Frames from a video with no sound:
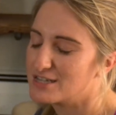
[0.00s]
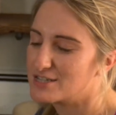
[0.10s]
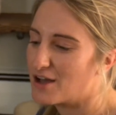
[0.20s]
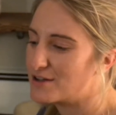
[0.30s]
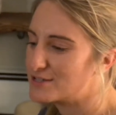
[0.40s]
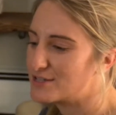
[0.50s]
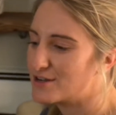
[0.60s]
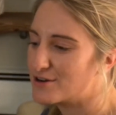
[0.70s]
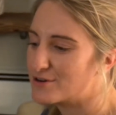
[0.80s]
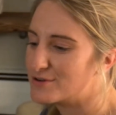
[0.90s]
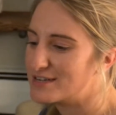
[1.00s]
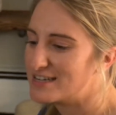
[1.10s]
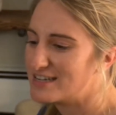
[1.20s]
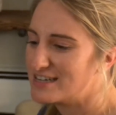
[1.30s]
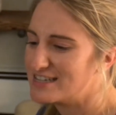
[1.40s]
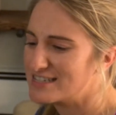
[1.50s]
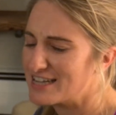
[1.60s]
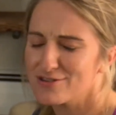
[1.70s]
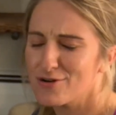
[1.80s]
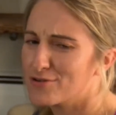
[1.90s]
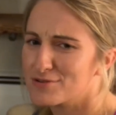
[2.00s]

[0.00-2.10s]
to also just like grow in